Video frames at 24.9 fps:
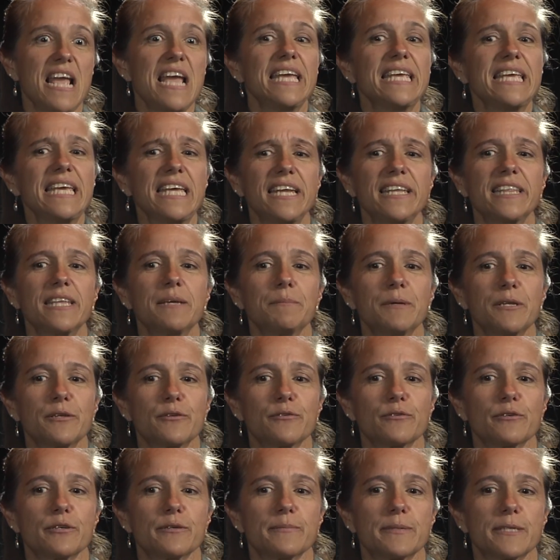yeah, I think
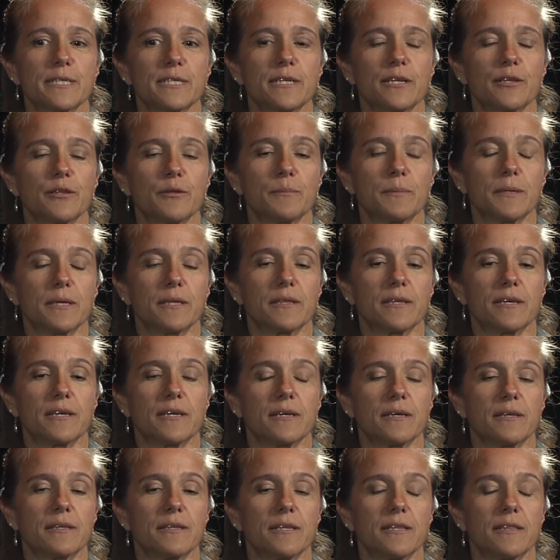mentorship is another big
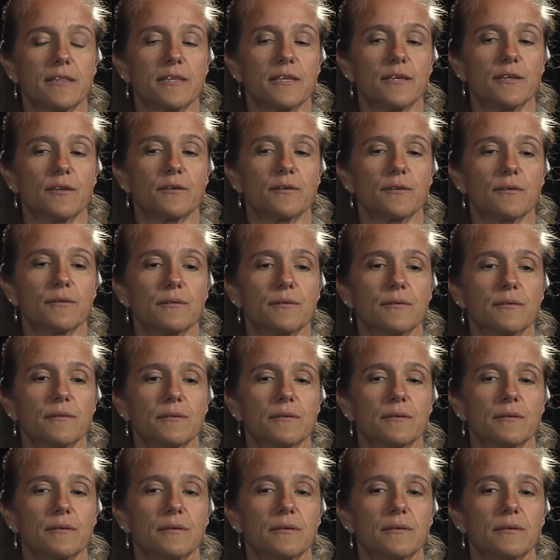thing that theater
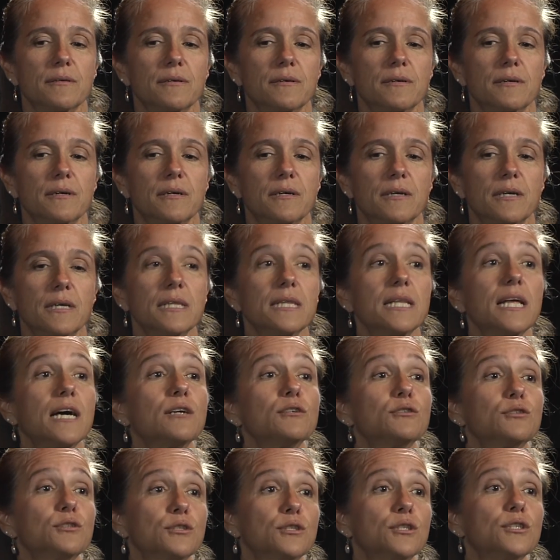
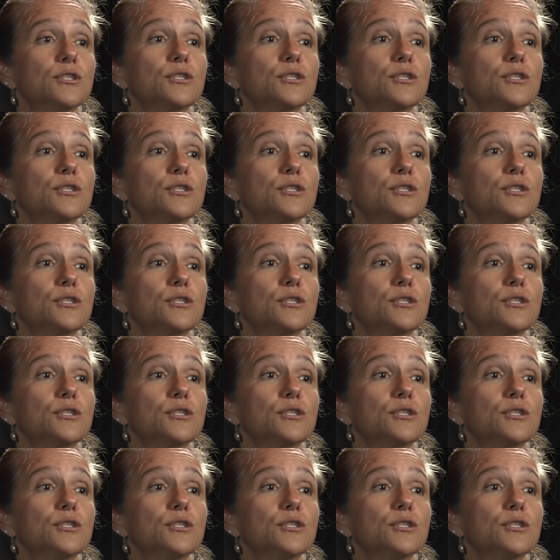allows you to